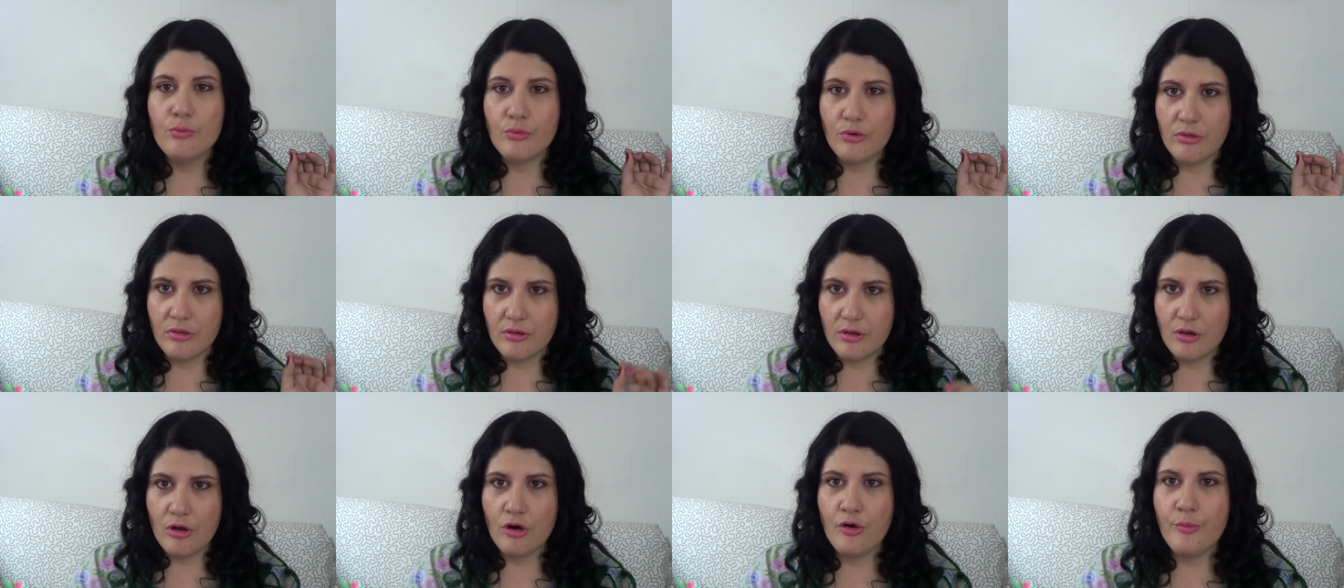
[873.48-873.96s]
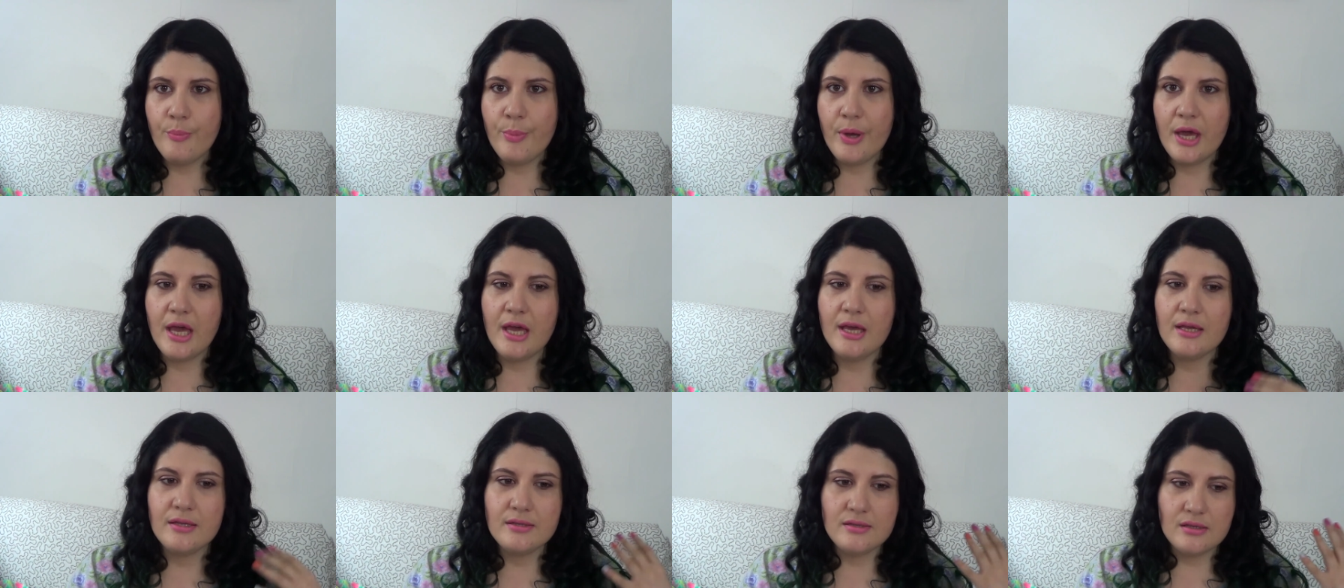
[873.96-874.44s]
with your
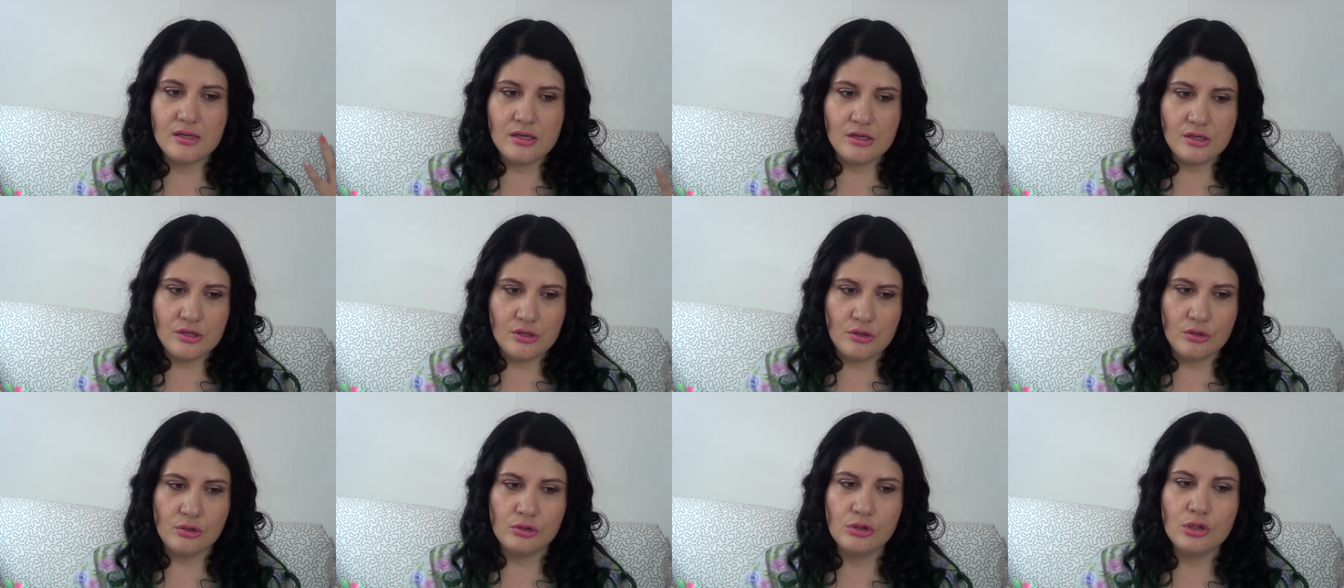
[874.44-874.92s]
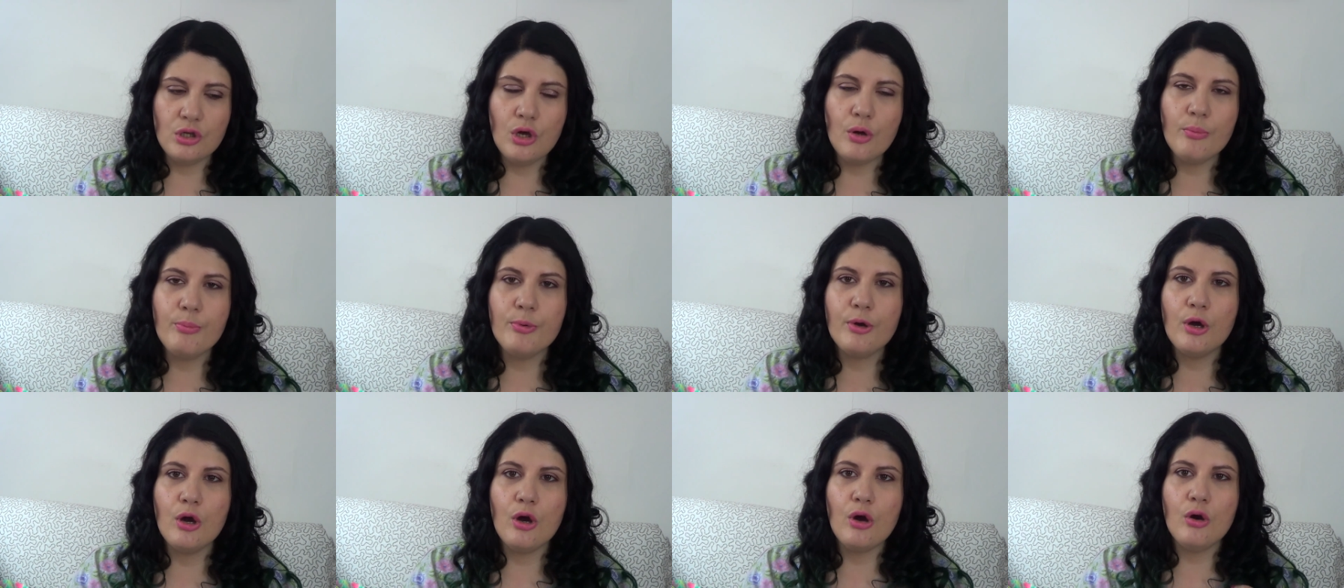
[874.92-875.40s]
base and your
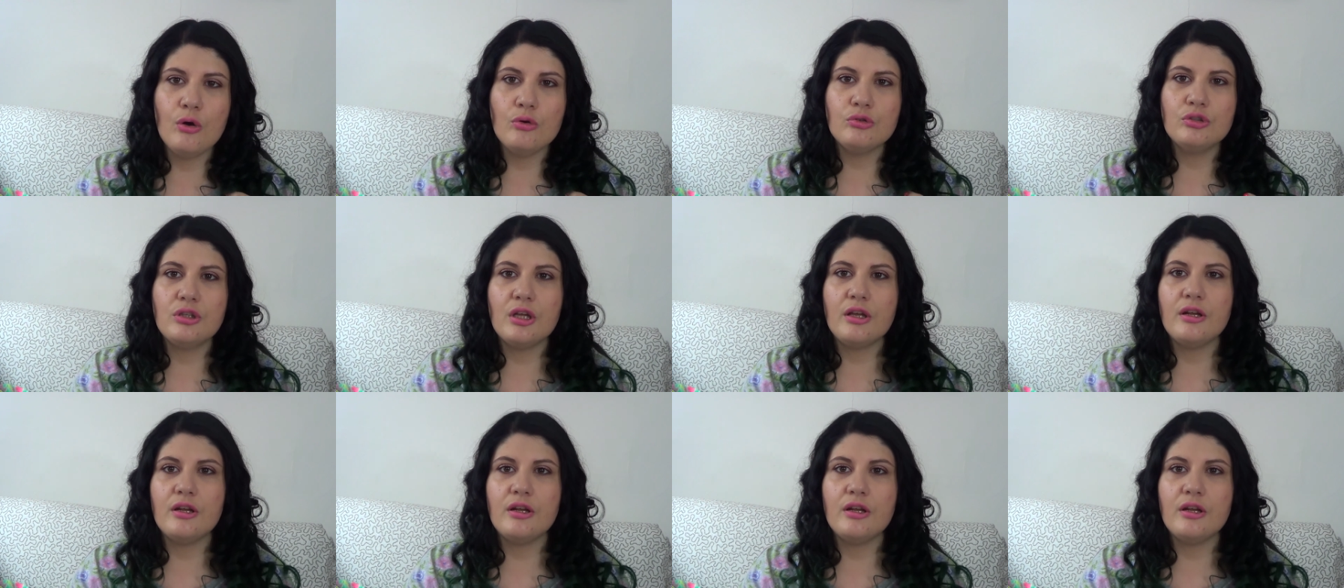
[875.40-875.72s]
top coat.